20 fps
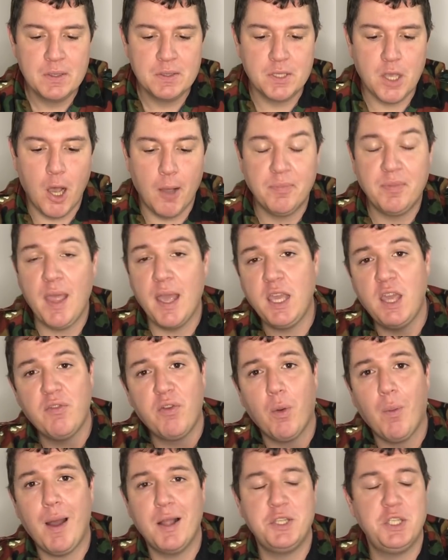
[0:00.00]
So thank you
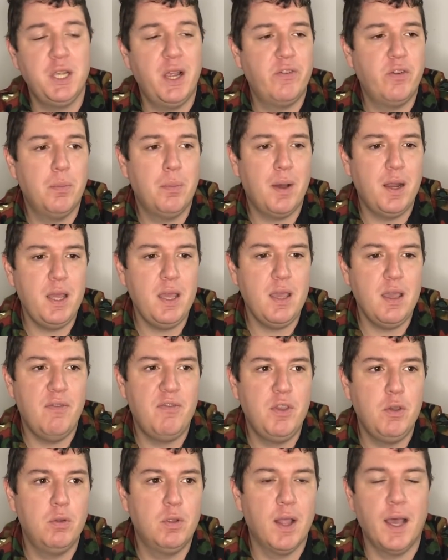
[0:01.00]
for watching, everybody.
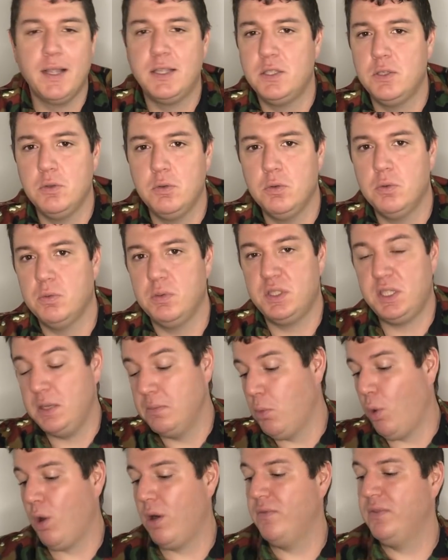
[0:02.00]
If you'd like to see
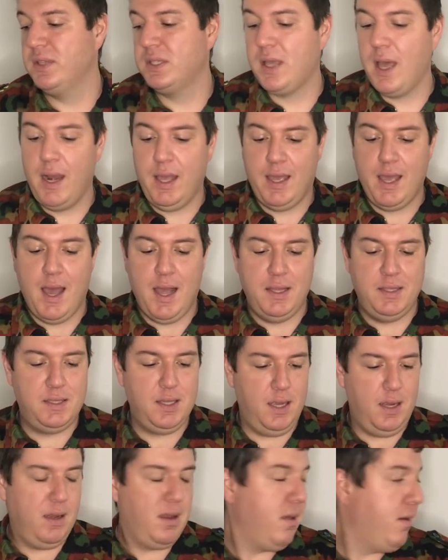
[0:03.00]
more of this kind of
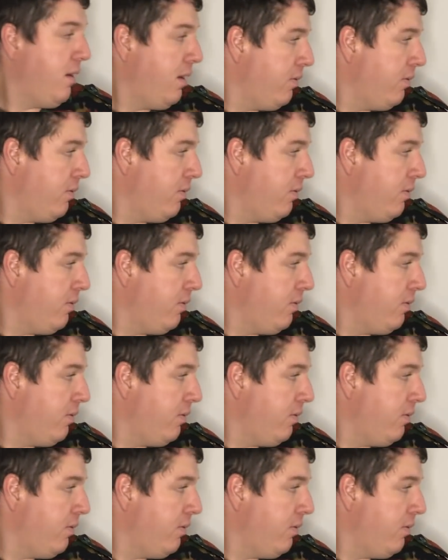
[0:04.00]
content,